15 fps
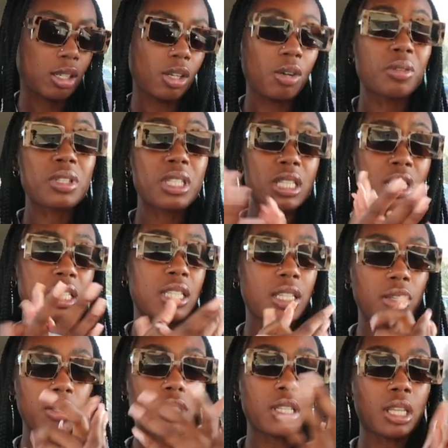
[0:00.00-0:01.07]
going to these
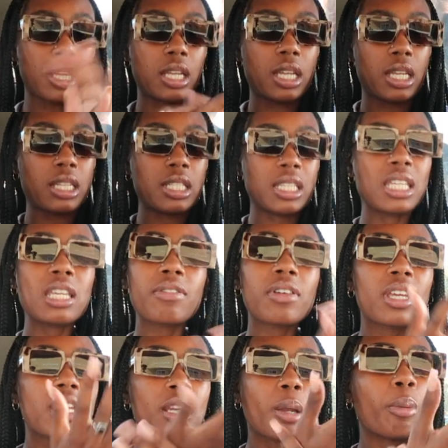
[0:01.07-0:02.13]
nail salons,
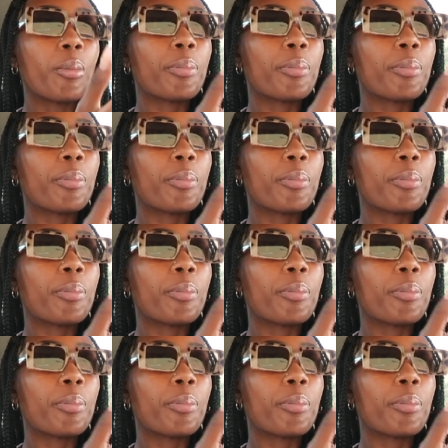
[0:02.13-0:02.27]
even